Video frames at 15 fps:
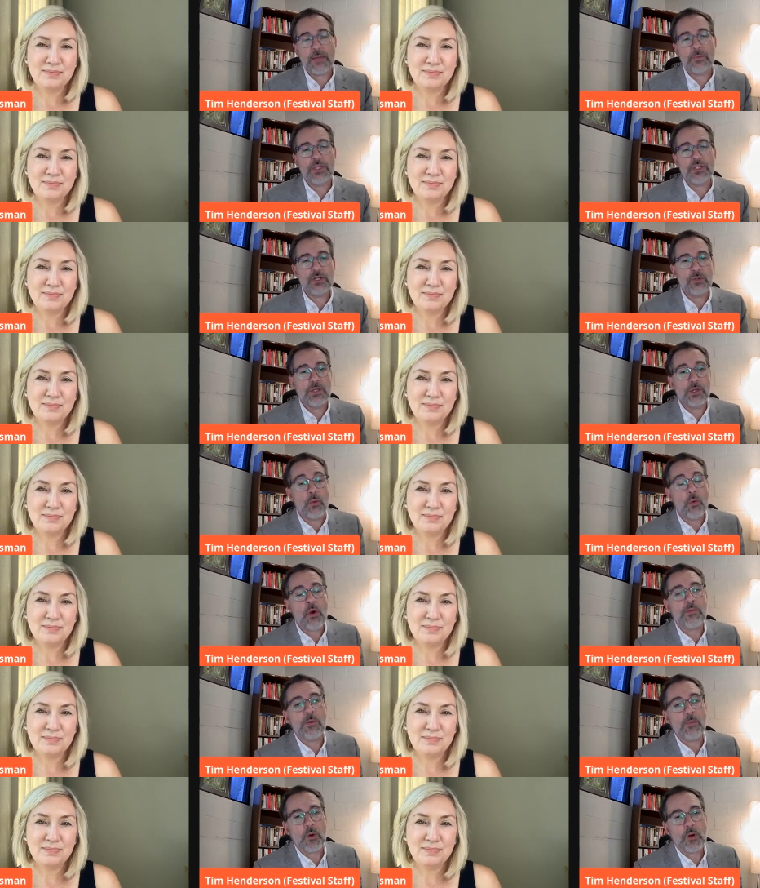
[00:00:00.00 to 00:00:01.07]
Speaker 1: that we do in the
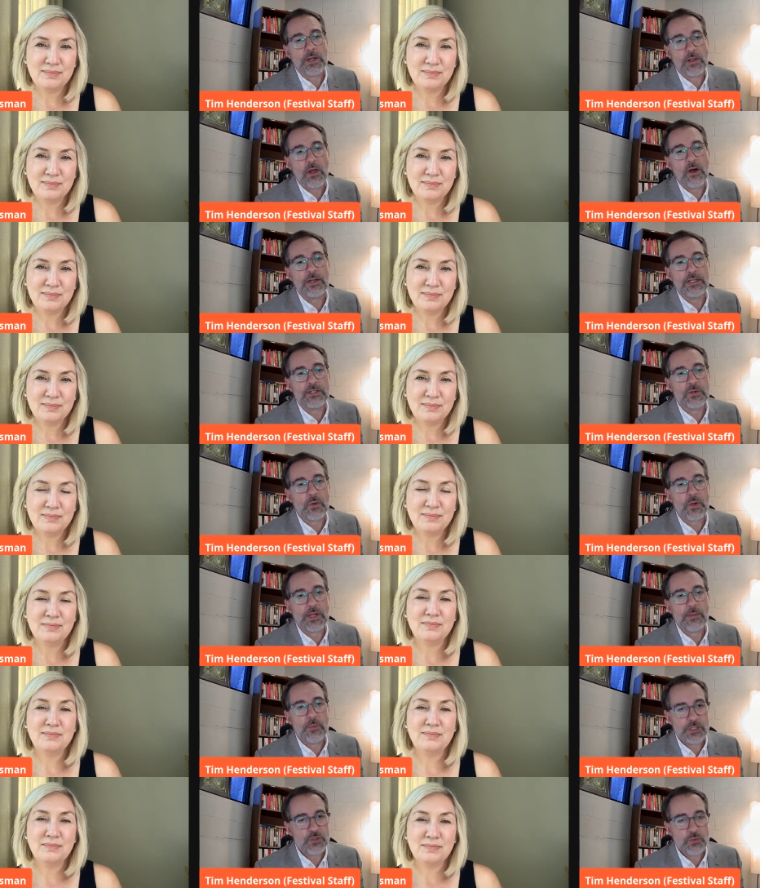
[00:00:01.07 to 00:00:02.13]
War Memorial
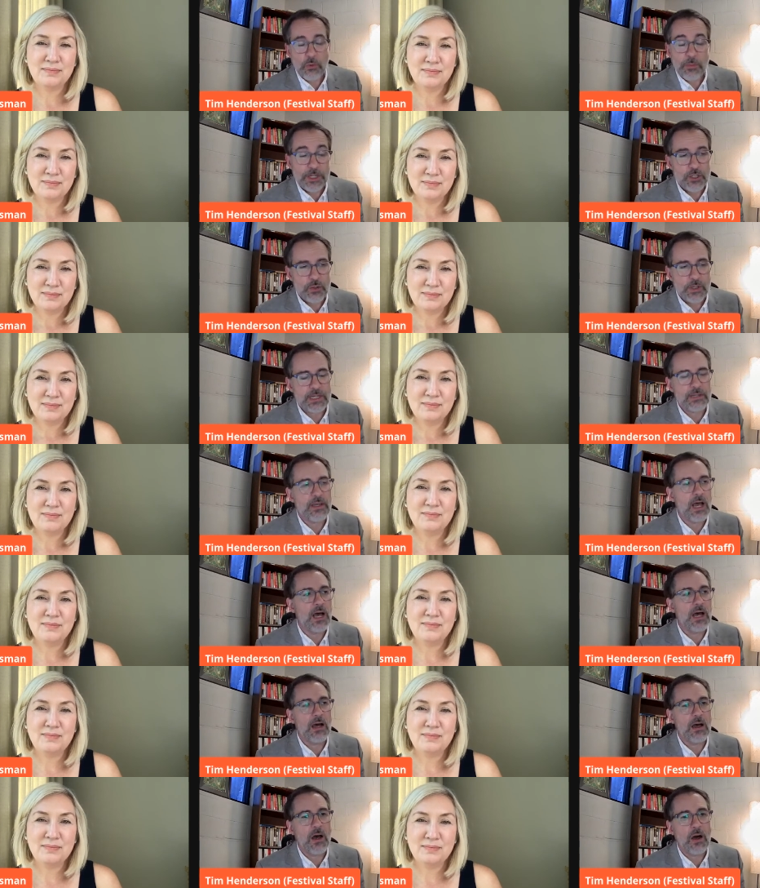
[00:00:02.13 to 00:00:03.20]
Auditorium, which we'll be doing
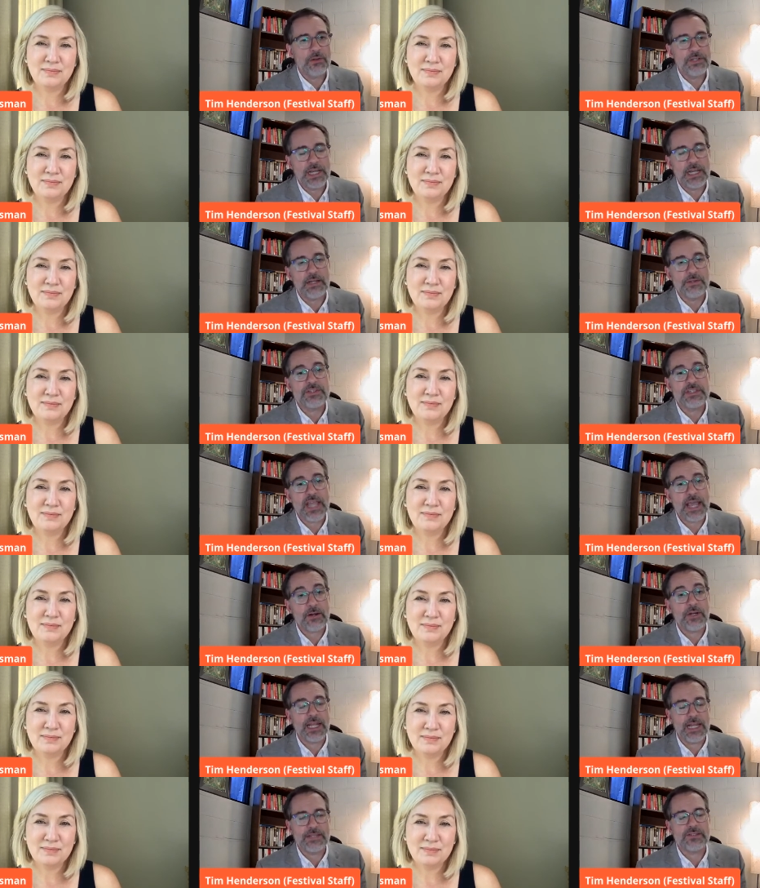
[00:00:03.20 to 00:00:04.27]
uh, all day on
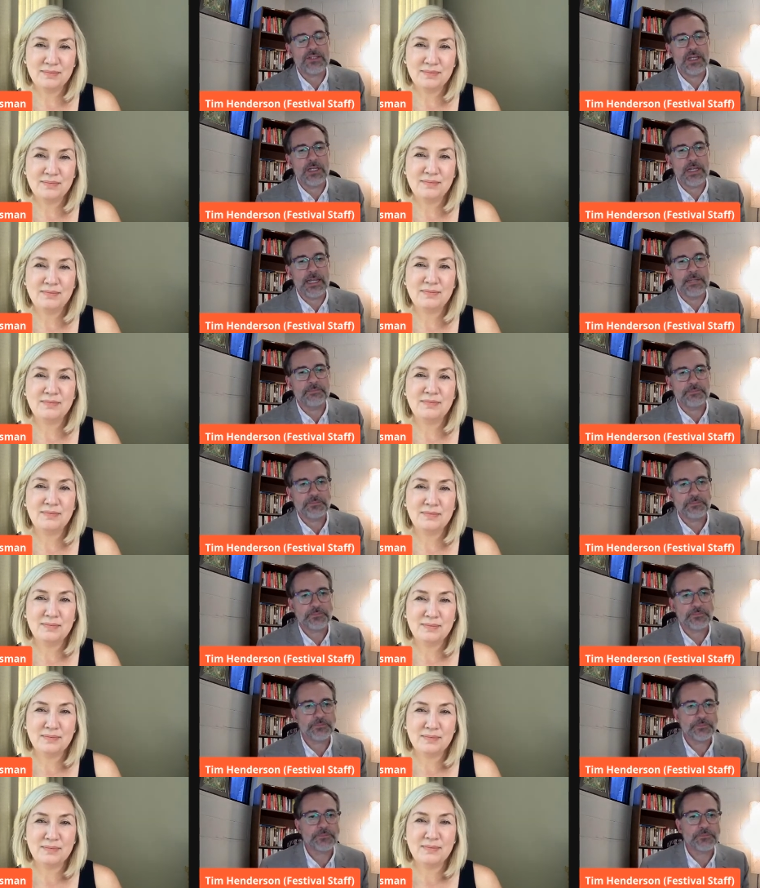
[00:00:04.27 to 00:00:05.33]
Saturday and Sunday.
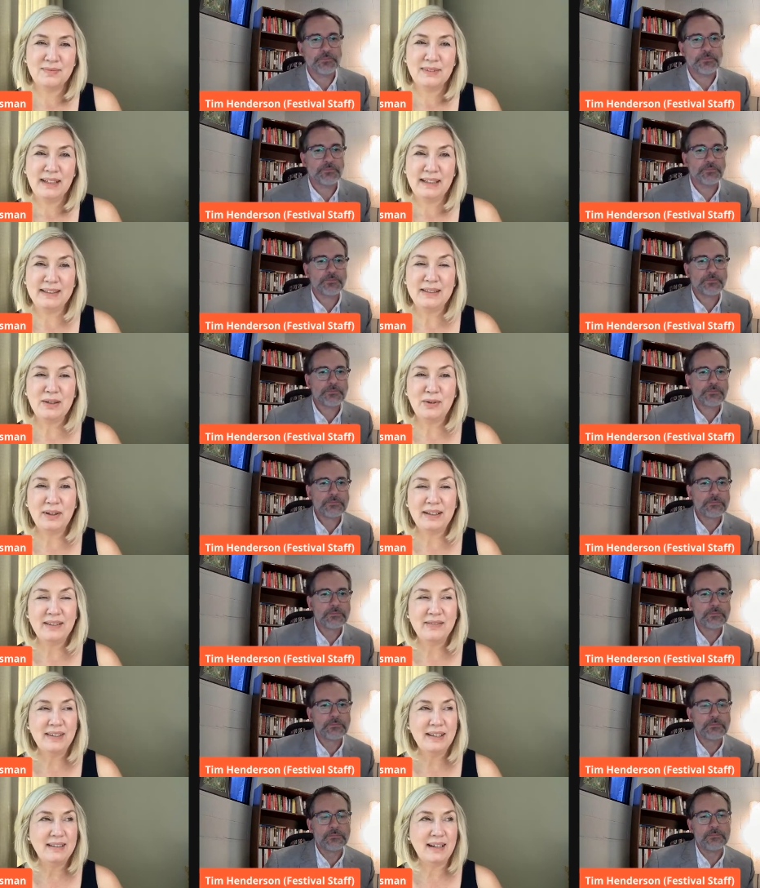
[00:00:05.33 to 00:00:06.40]
Speaker 2: It's a
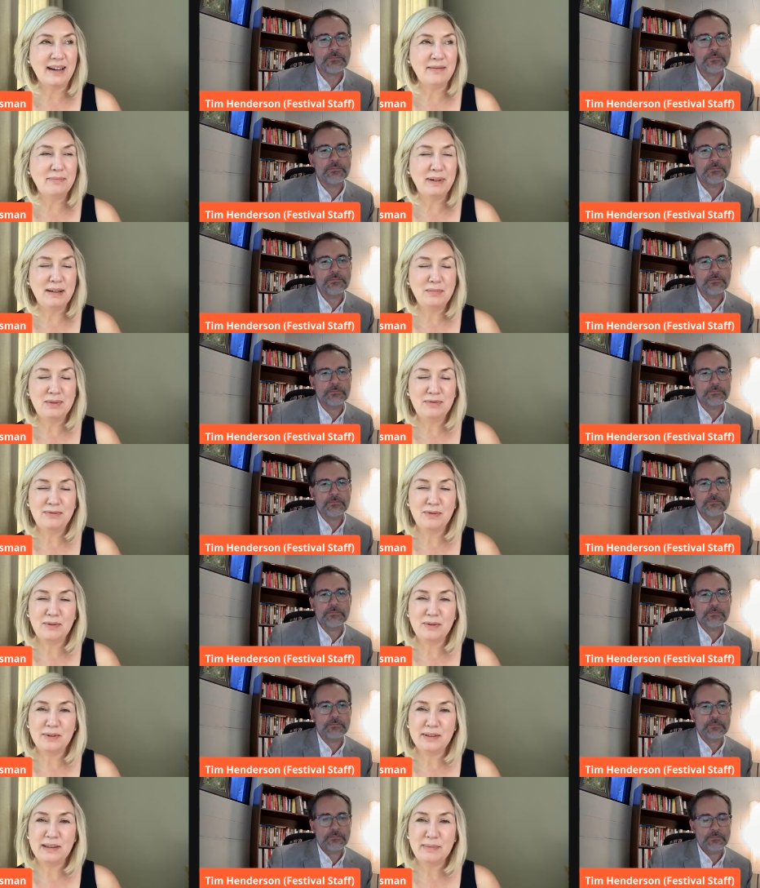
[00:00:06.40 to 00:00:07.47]
great event. I've been
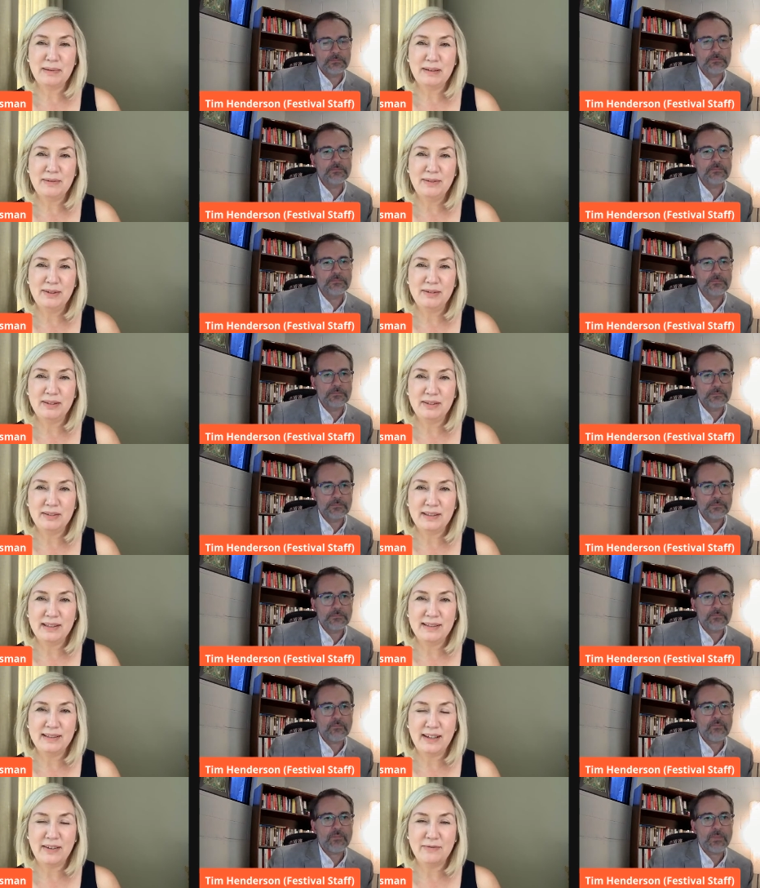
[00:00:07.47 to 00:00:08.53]
before. It's been a few
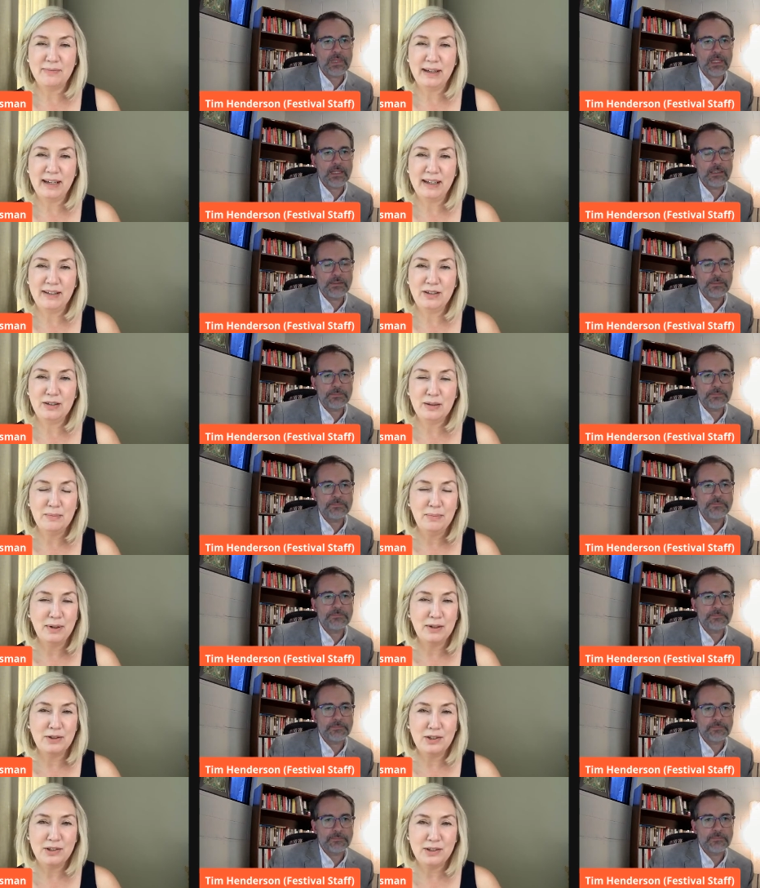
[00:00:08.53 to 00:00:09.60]
years since I've been. You
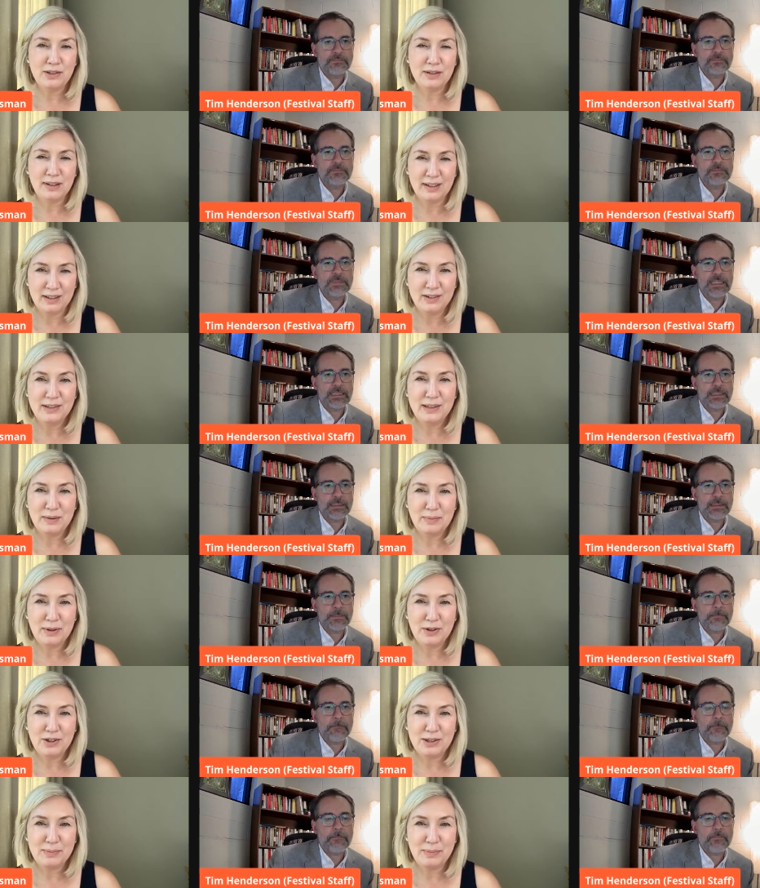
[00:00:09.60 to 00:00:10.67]
can purchase. Can you
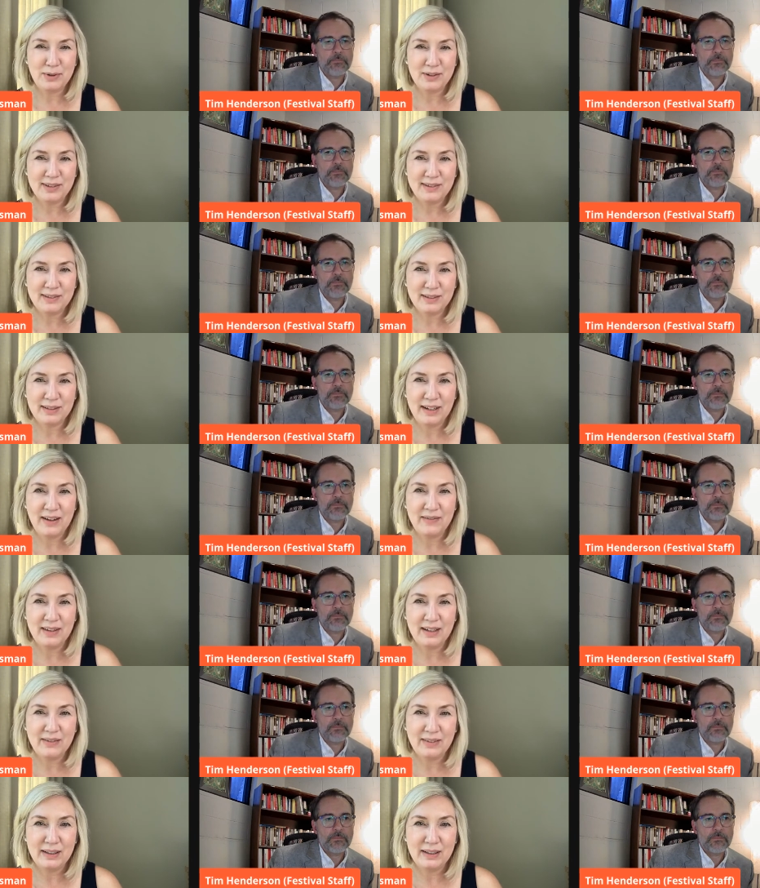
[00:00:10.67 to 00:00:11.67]
still purchase books? You're gonna have that